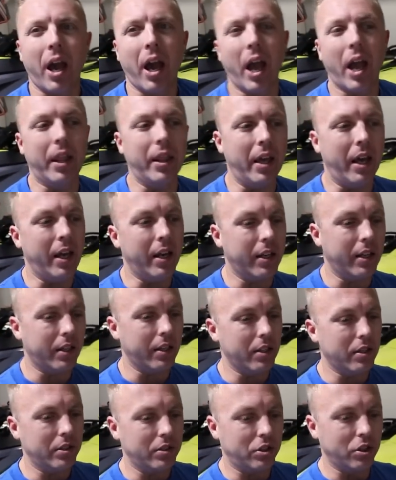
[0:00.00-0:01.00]
and
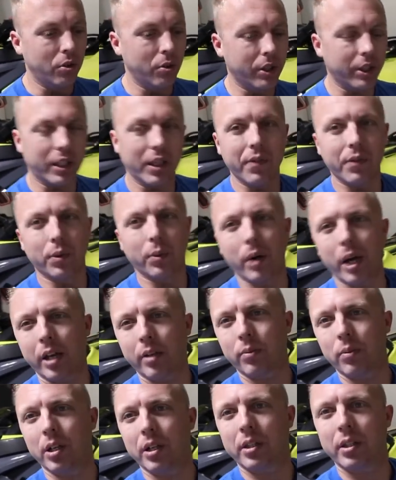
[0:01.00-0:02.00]
then do a
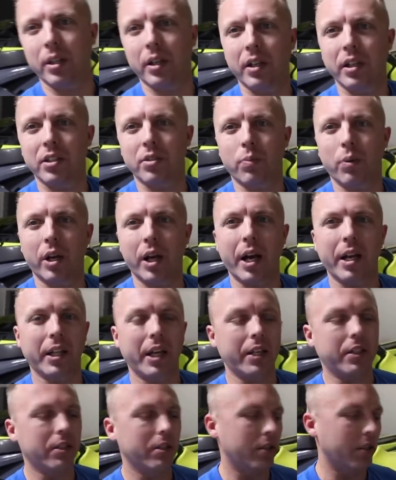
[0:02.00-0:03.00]
giveaway with it is what I'd
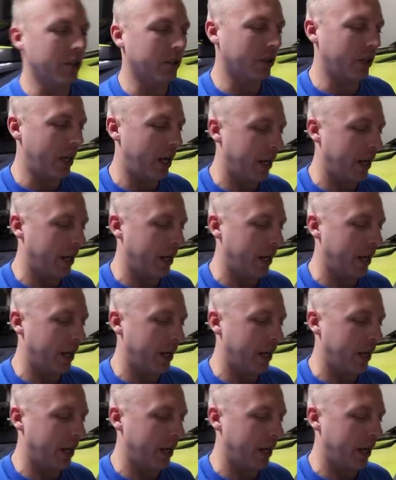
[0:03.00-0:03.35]
like to do.